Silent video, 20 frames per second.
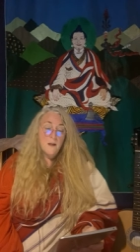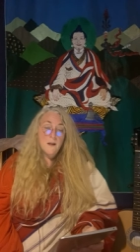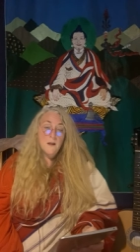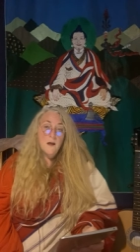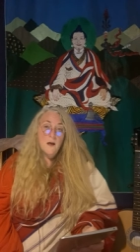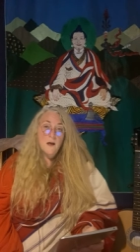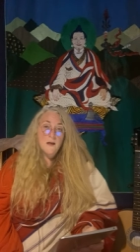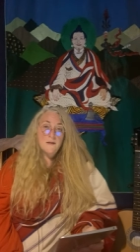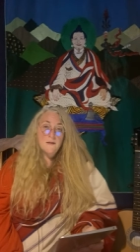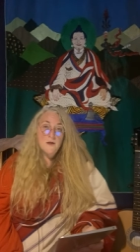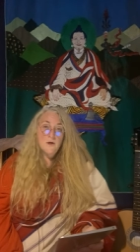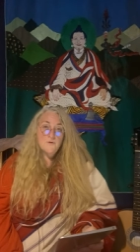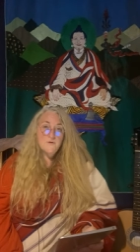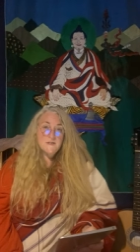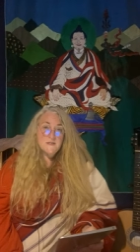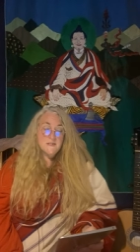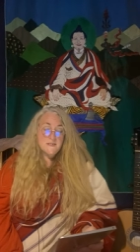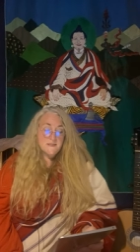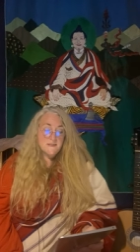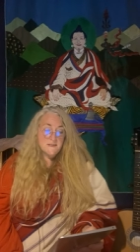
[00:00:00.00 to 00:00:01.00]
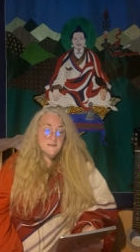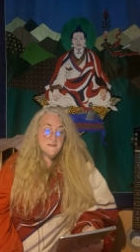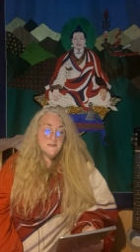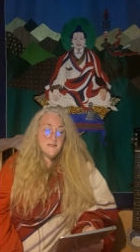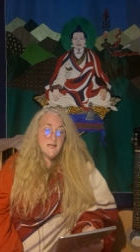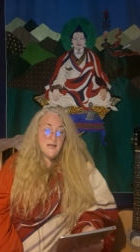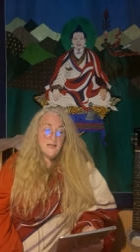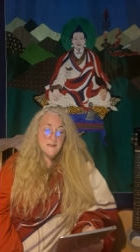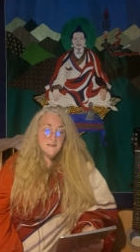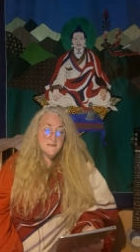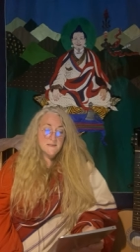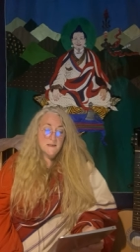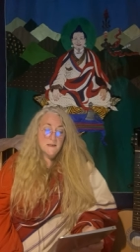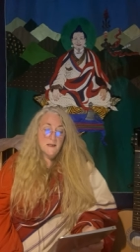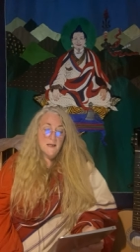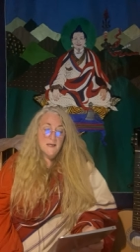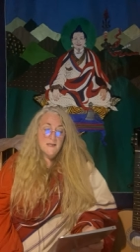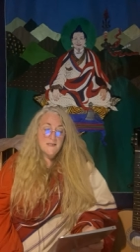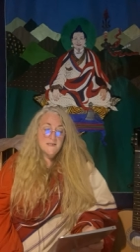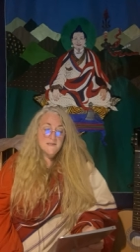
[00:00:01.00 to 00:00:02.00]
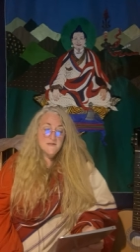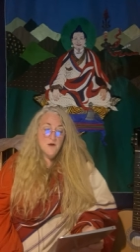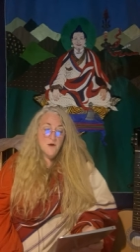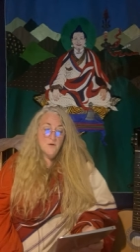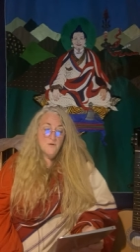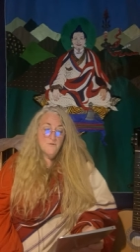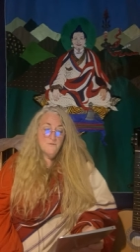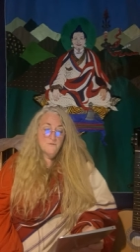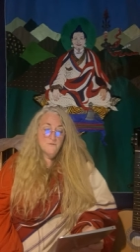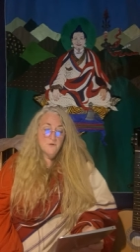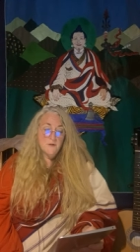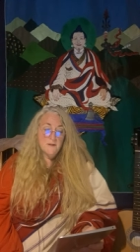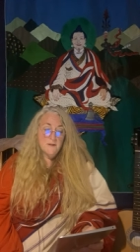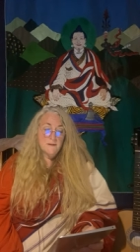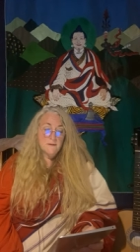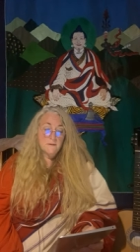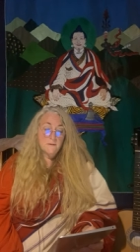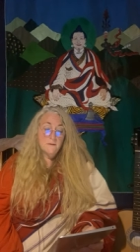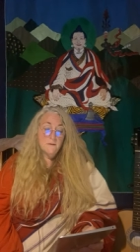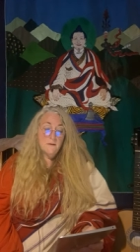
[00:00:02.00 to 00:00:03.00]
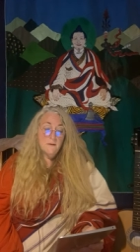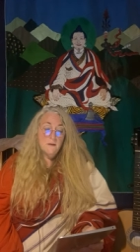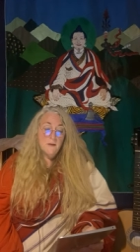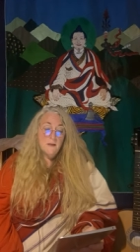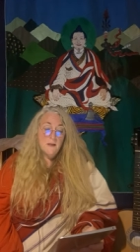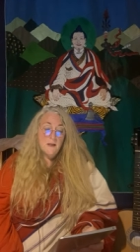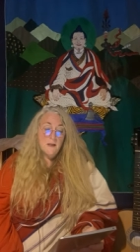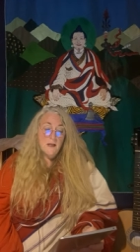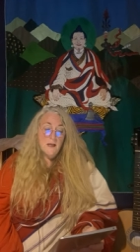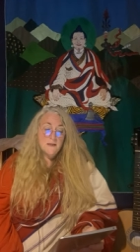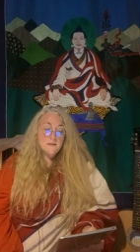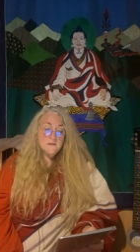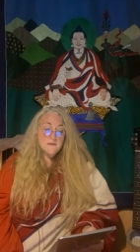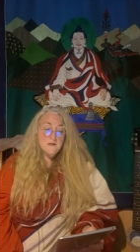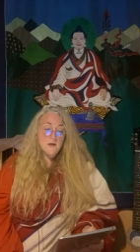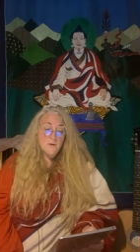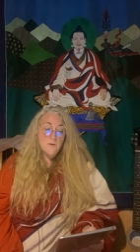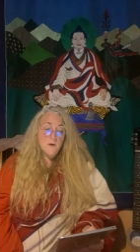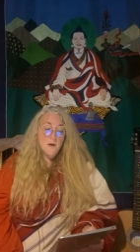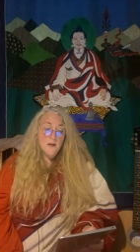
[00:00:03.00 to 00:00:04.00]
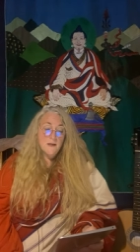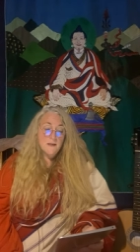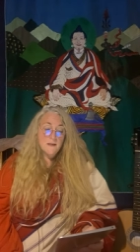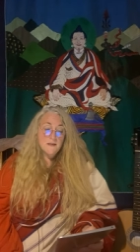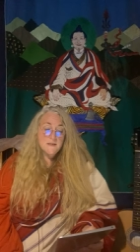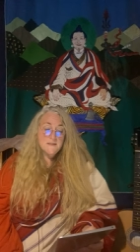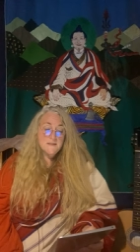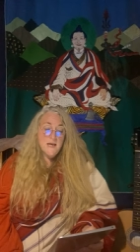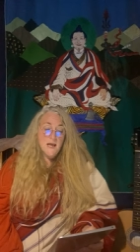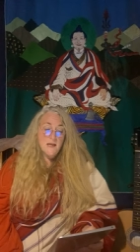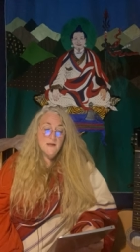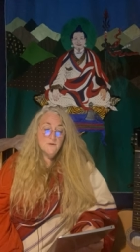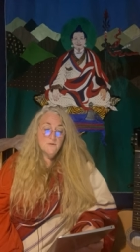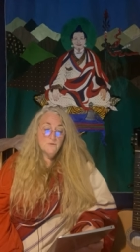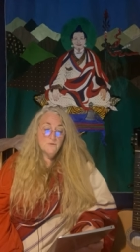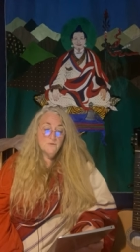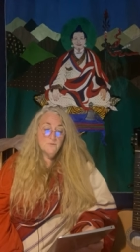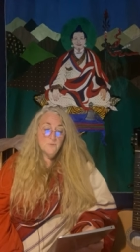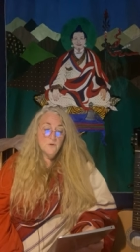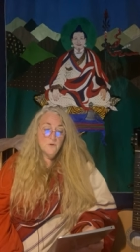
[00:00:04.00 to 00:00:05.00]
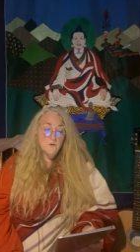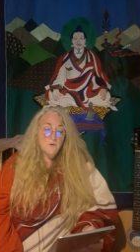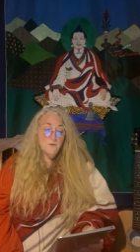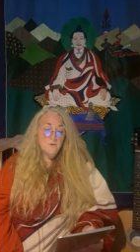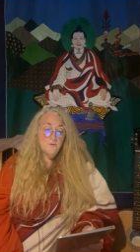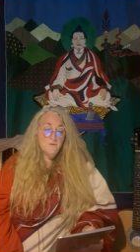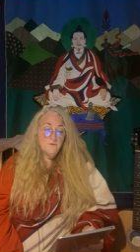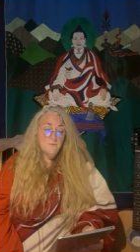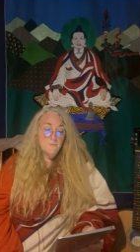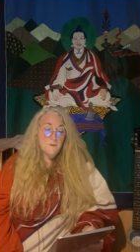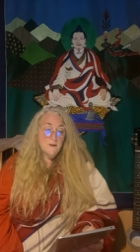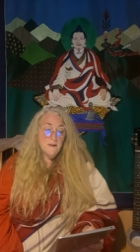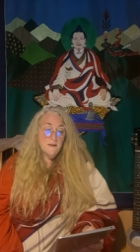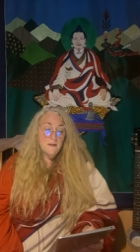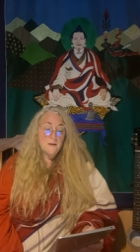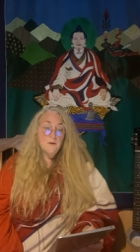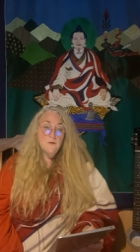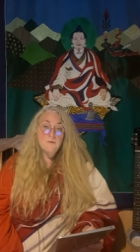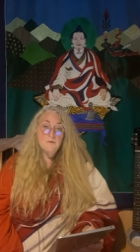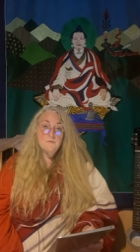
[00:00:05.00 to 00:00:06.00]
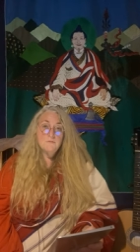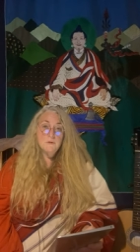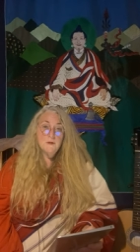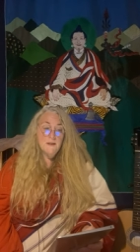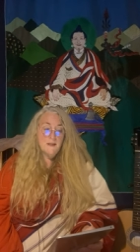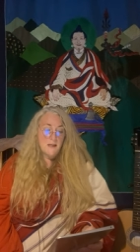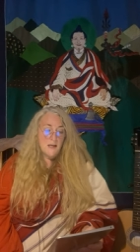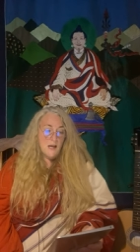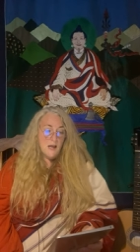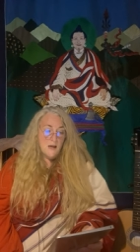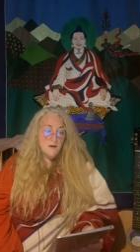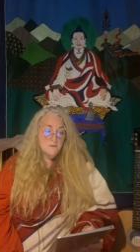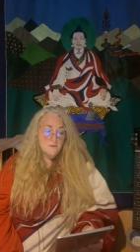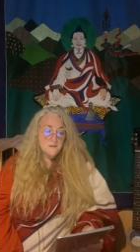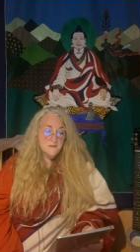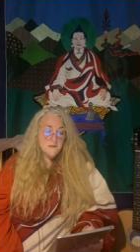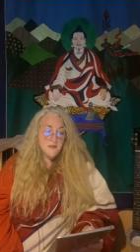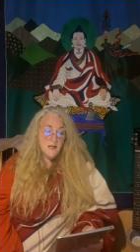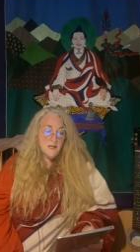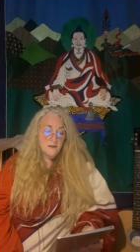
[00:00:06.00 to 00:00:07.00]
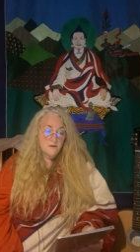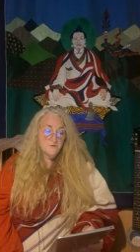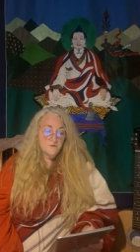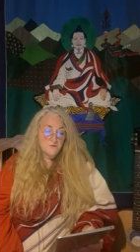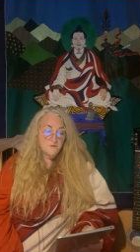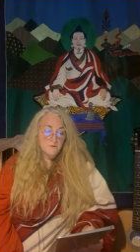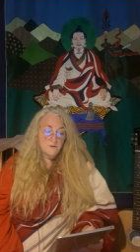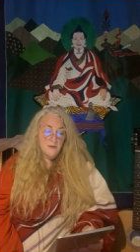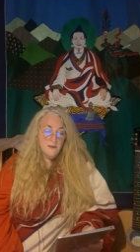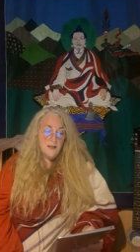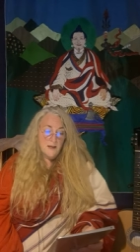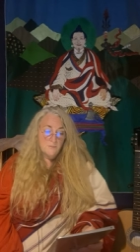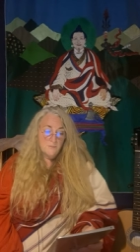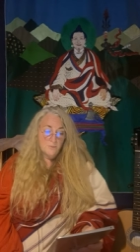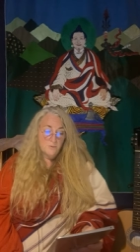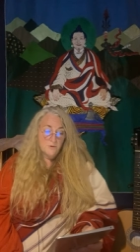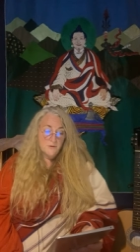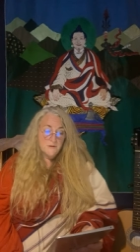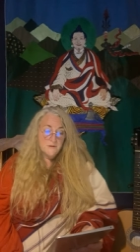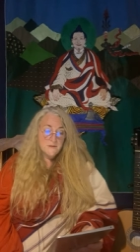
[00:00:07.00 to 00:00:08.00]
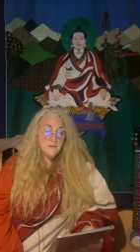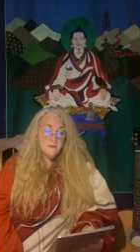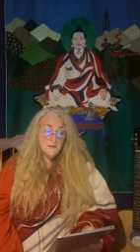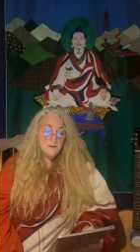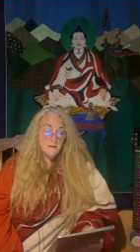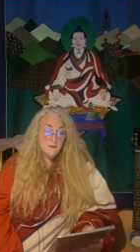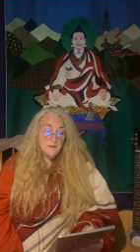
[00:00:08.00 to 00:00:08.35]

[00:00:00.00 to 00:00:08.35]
I noticed Det glaze over a little, and so I curtailed what could have been a three hours lecture at that point.